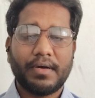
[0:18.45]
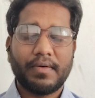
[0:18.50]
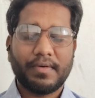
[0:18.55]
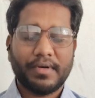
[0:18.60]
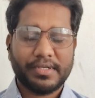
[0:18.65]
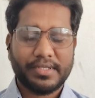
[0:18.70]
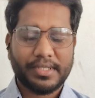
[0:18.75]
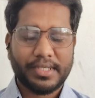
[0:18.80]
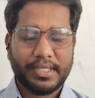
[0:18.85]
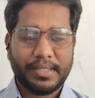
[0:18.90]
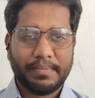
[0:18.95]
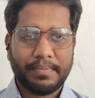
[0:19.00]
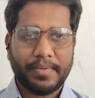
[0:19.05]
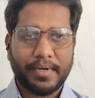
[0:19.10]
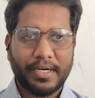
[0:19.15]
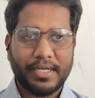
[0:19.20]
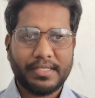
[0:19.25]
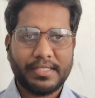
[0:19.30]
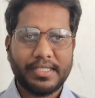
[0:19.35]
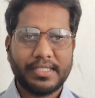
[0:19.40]
was the
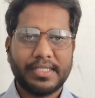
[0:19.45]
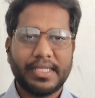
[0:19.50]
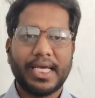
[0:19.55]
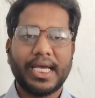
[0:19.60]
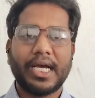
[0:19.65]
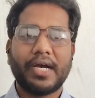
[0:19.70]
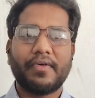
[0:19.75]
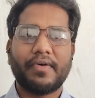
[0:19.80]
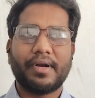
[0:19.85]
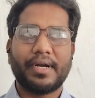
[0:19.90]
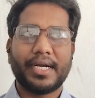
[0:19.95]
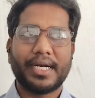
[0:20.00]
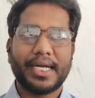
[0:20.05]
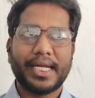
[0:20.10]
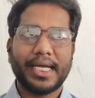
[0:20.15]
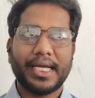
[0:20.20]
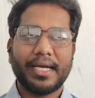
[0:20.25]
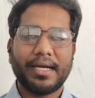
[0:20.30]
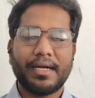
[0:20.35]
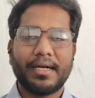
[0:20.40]
policies they have
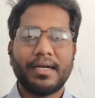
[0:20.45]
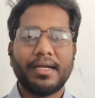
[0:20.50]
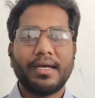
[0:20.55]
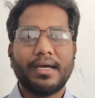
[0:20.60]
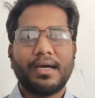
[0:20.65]
undertaken